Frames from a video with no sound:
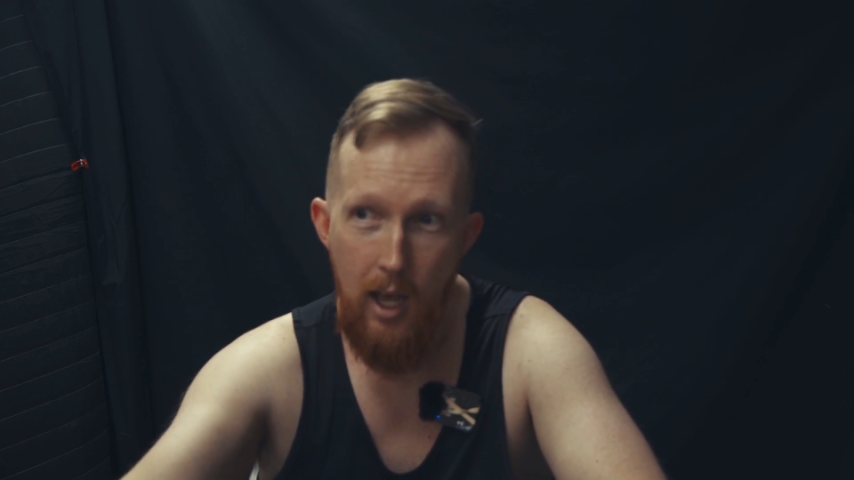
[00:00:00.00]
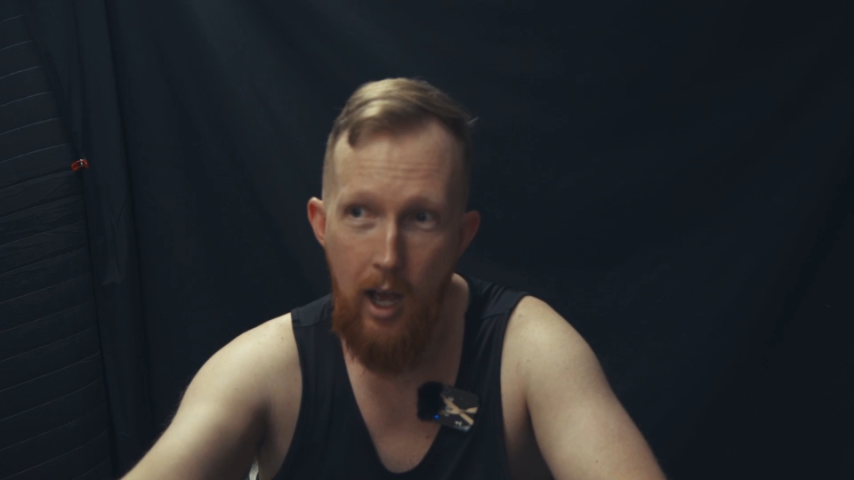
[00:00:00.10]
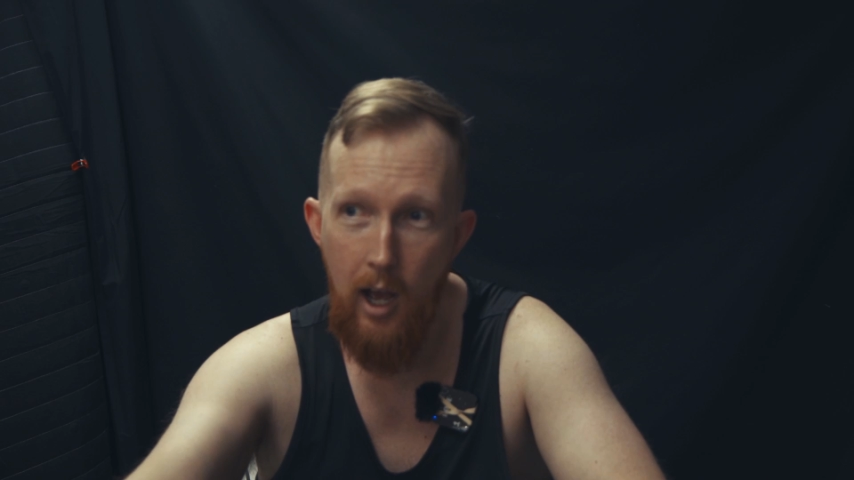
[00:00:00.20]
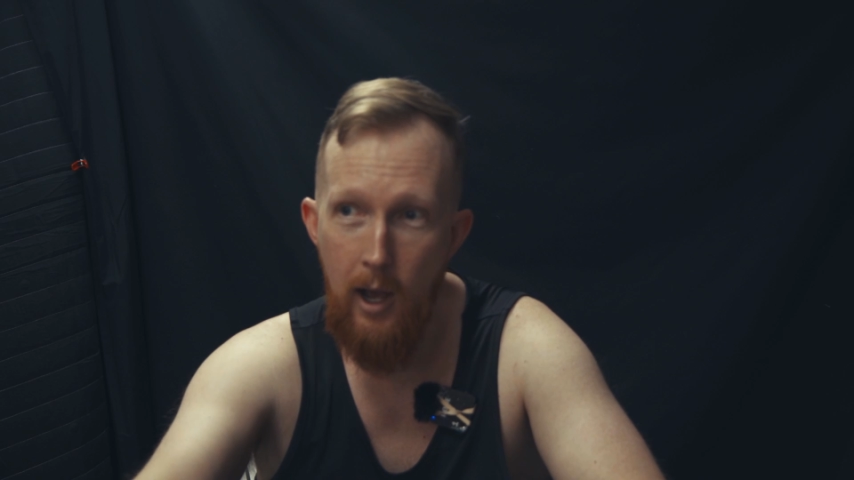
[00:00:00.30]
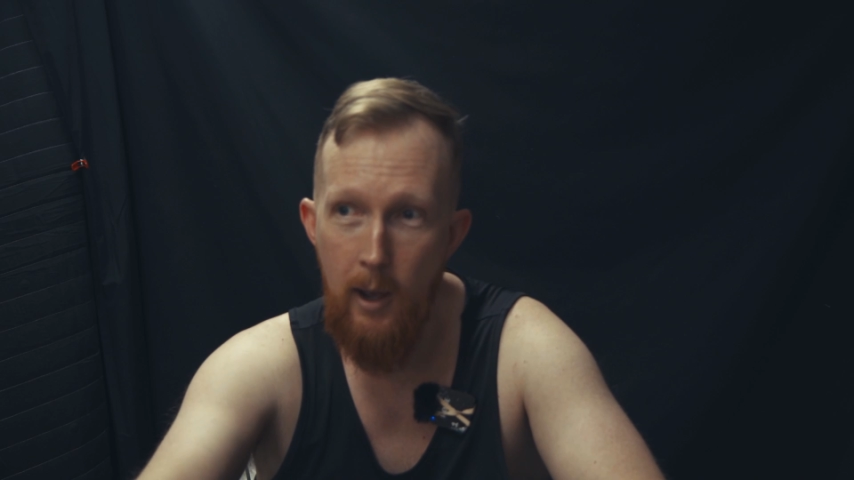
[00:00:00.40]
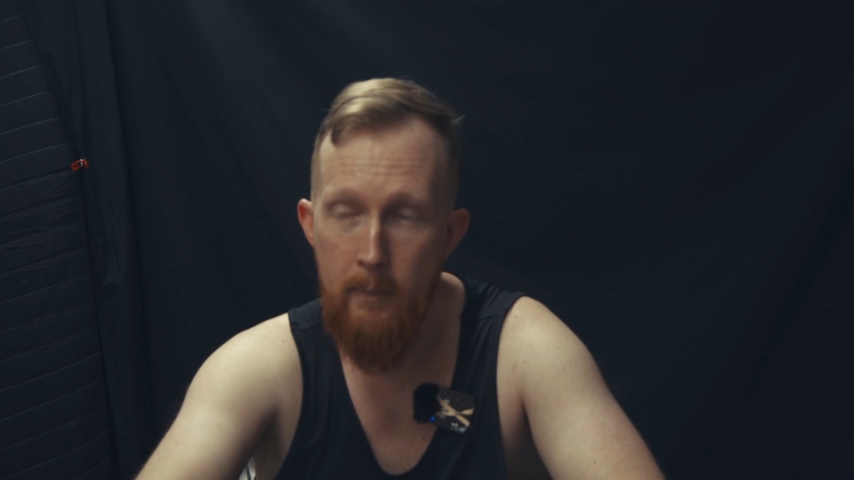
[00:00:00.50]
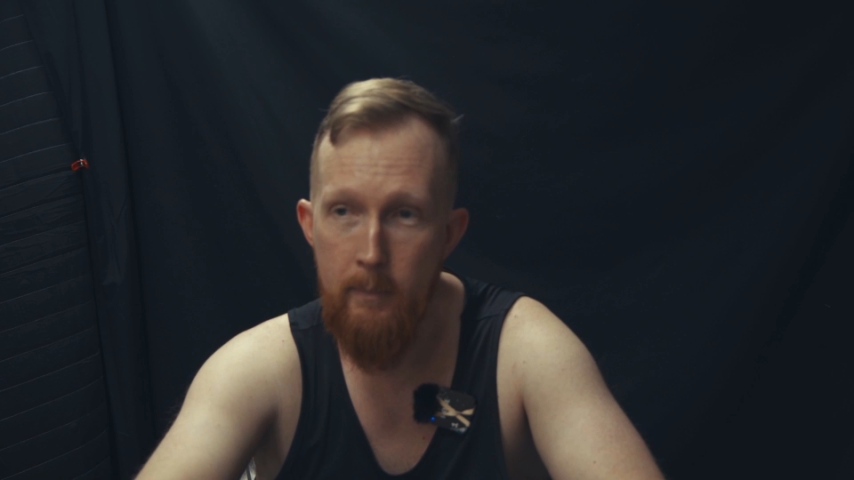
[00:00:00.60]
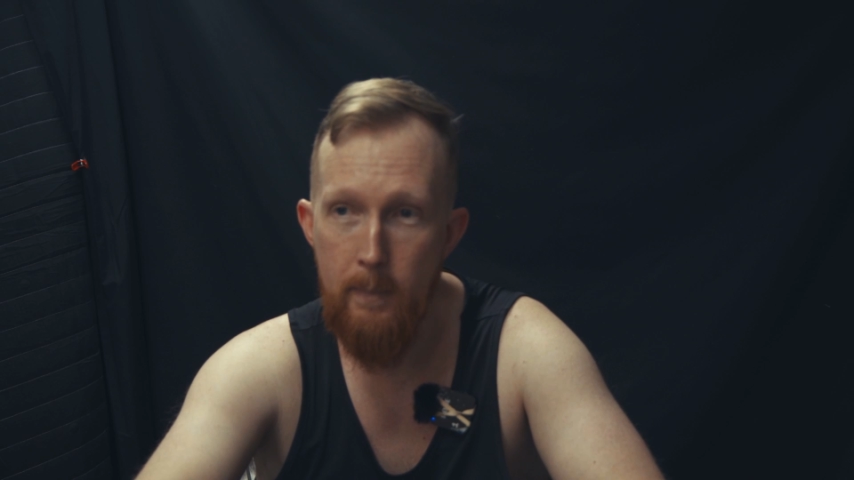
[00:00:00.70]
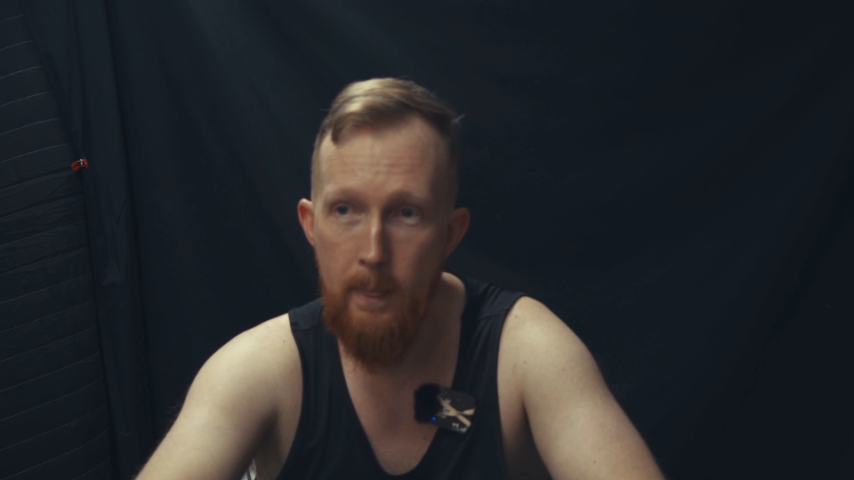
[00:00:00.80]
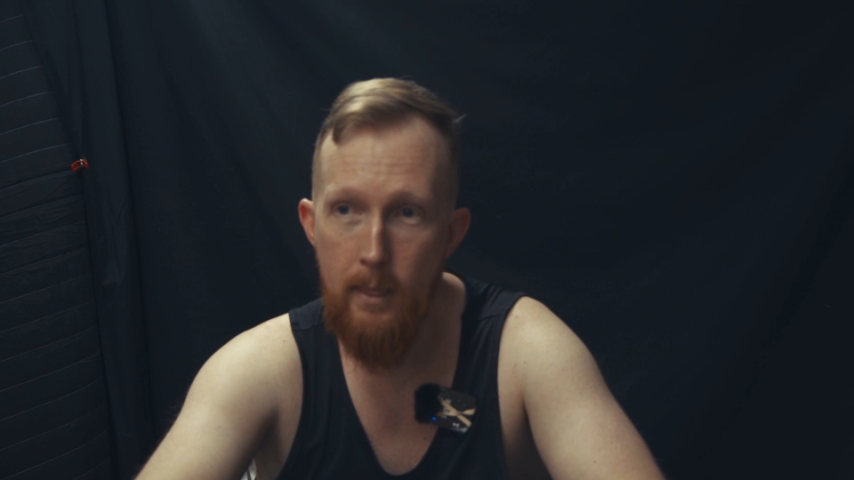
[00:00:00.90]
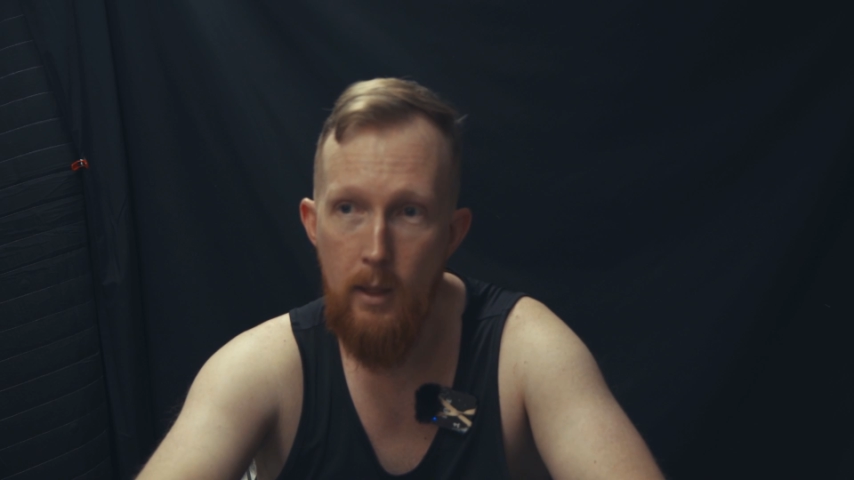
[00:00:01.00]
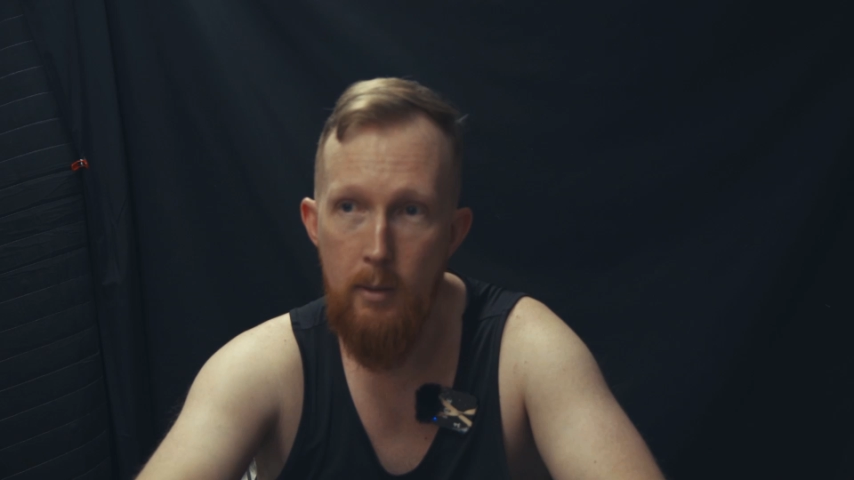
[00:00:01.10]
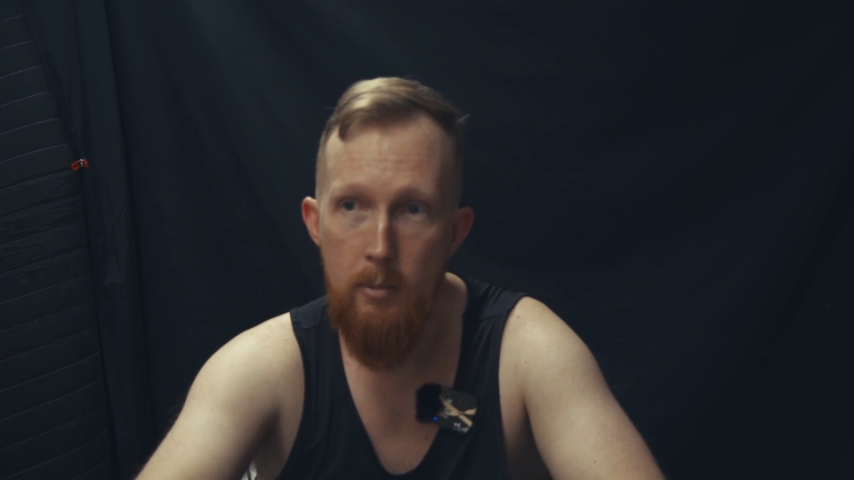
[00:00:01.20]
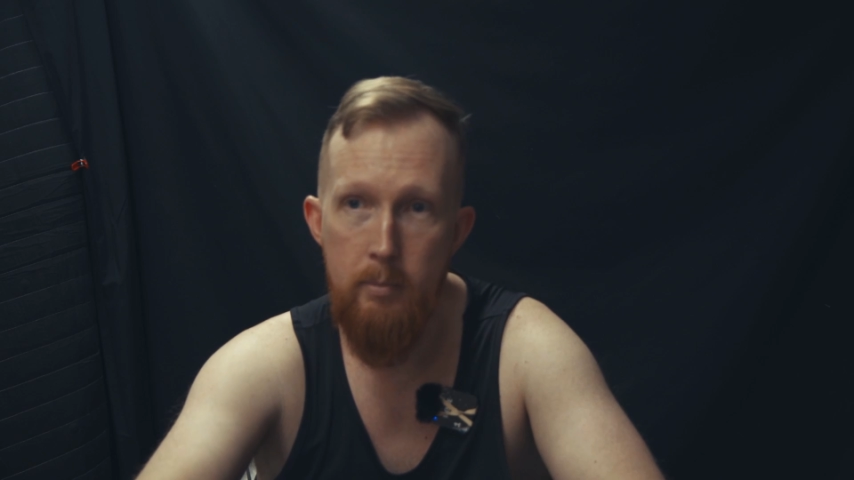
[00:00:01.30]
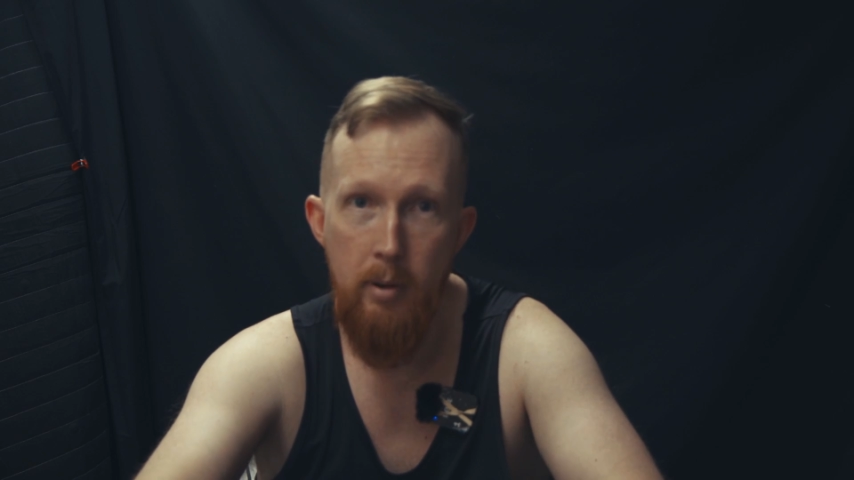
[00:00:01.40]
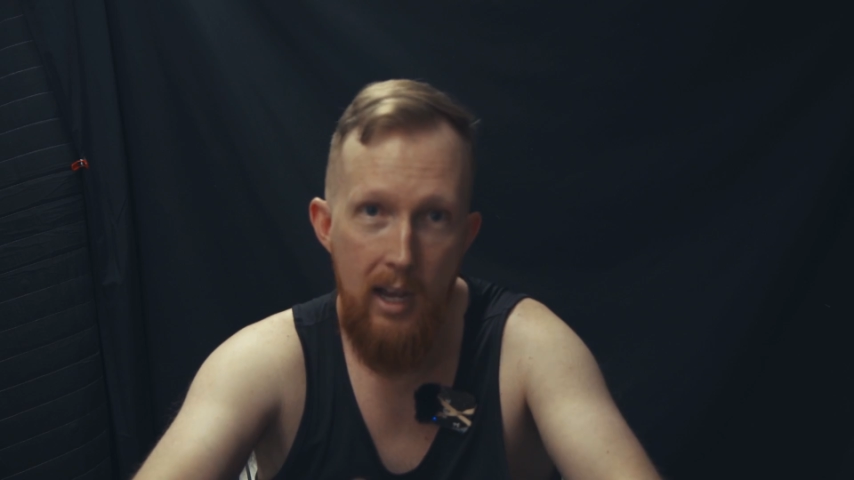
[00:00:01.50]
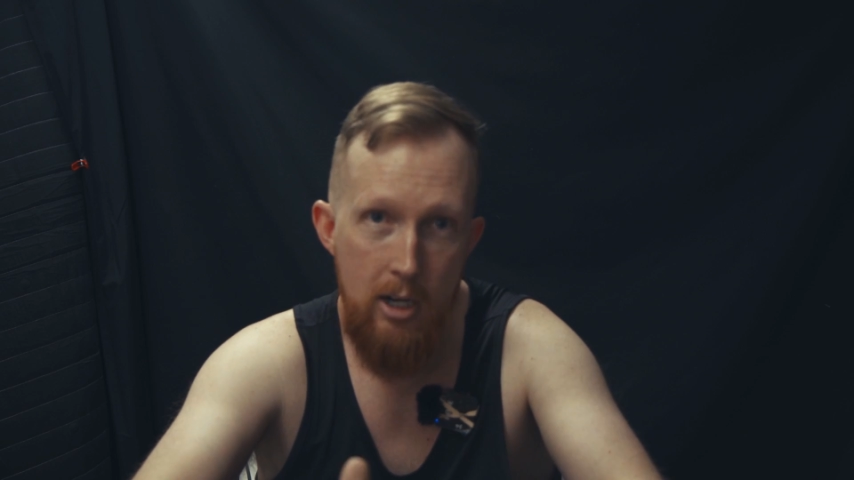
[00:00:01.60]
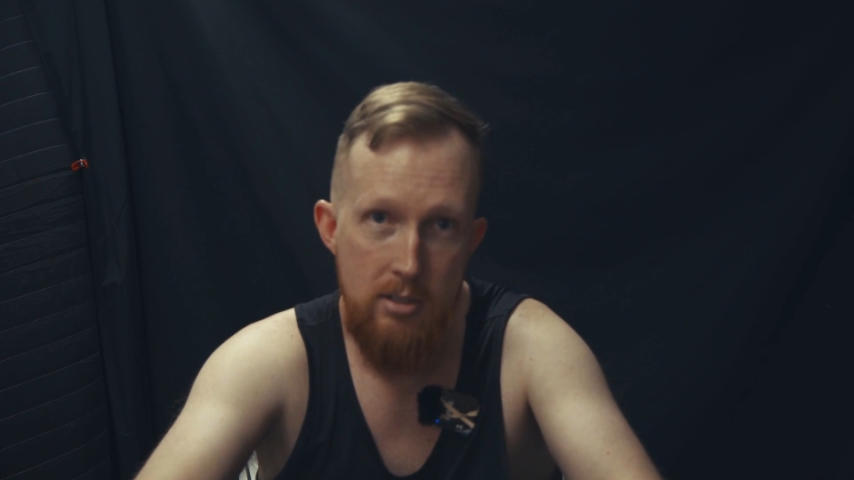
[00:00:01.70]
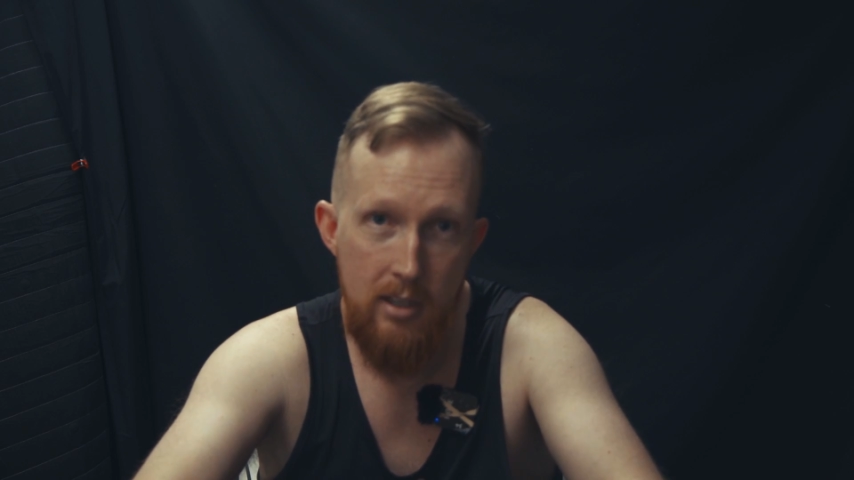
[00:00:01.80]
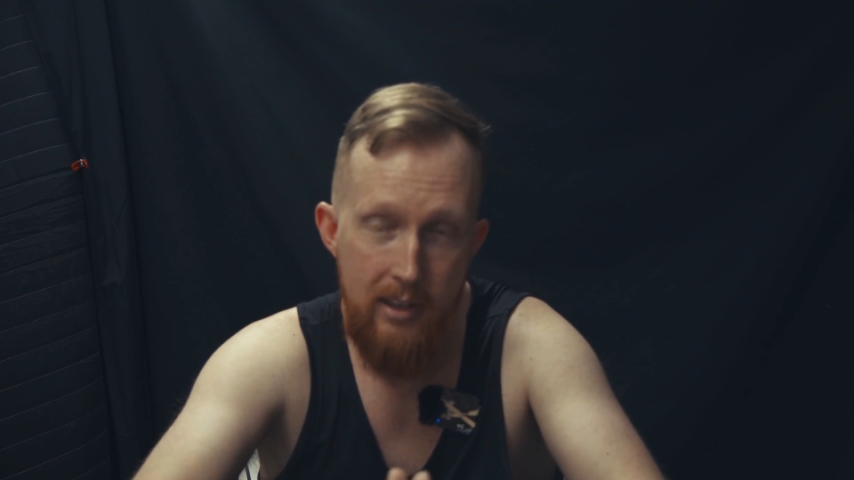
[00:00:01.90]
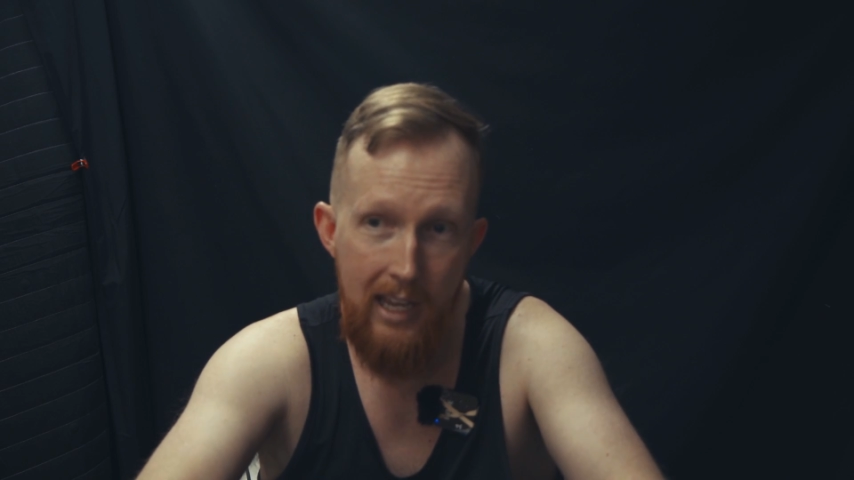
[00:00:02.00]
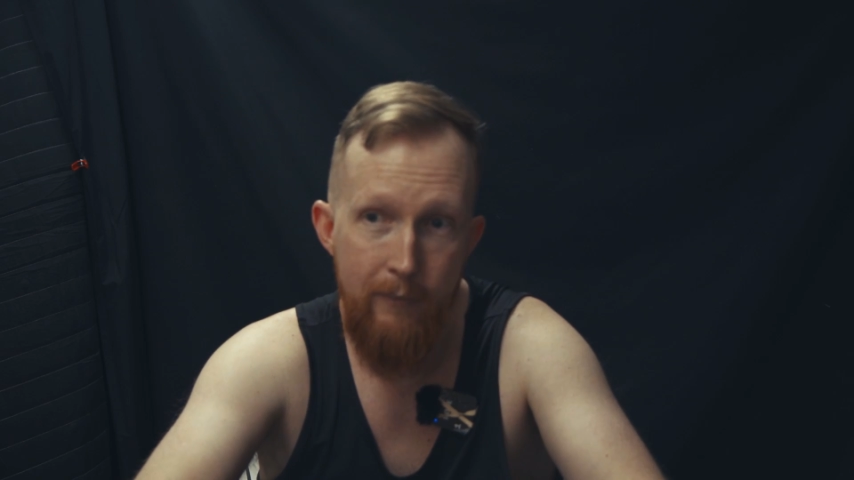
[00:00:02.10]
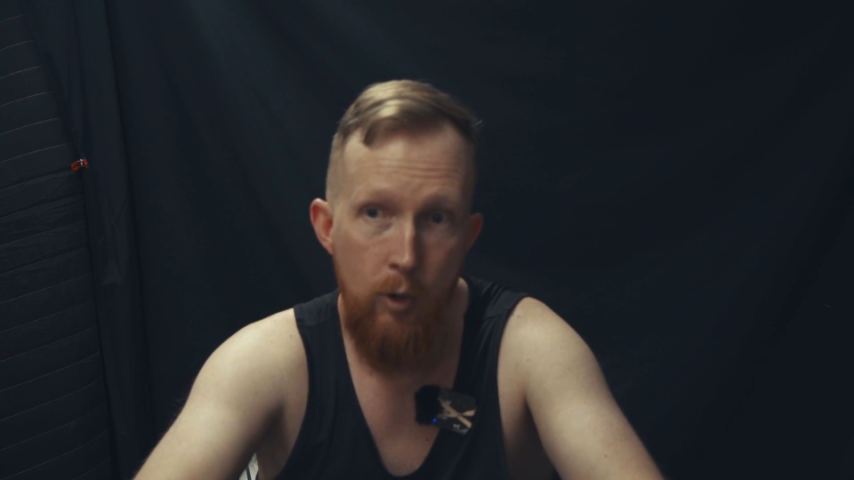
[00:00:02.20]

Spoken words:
But here's the thing,